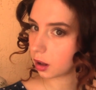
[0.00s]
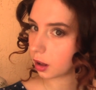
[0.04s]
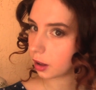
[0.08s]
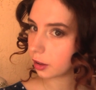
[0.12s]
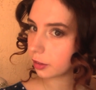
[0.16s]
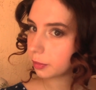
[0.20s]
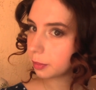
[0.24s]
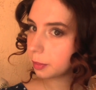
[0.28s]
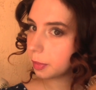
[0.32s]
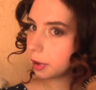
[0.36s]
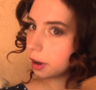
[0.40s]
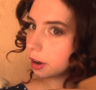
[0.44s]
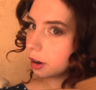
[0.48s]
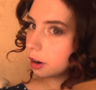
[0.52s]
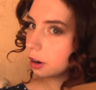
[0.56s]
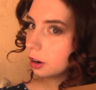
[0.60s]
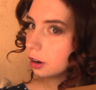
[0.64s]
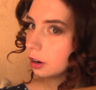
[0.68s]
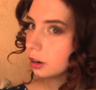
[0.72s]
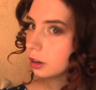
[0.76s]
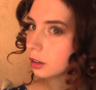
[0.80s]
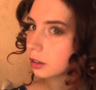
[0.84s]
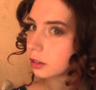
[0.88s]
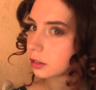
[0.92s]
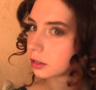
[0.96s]
of my
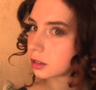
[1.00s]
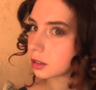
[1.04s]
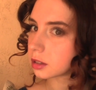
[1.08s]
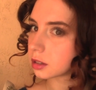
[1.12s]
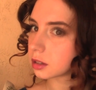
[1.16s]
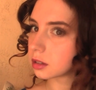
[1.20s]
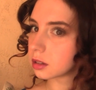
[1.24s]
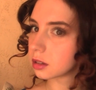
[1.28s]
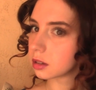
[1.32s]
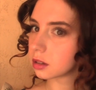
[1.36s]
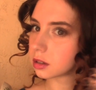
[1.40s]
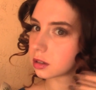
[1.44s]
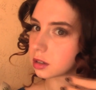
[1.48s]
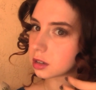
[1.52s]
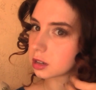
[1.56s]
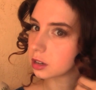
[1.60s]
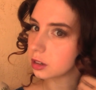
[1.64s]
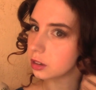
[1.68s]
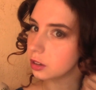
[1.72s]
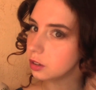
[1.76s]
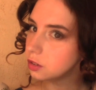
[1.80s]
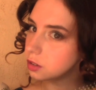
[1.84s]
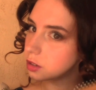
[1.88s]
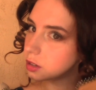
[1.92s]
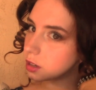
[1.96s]
curls
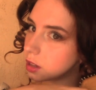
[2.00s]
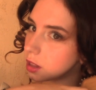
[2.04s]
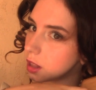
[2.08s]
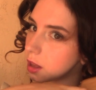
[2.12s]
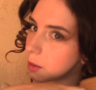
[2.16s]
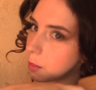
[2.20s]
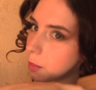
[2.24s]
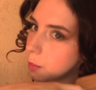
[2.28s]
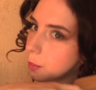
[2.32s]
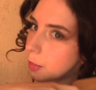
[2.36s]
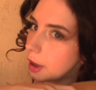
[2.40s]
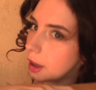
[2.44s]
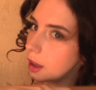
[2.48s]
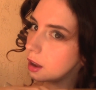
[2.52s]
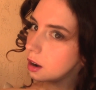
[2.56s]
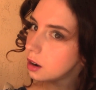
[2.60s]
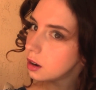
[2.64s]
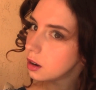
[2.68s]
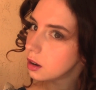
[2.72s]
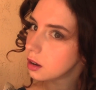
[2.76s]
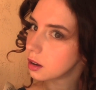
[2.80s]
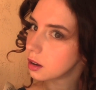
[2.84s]
to loosen them a bit.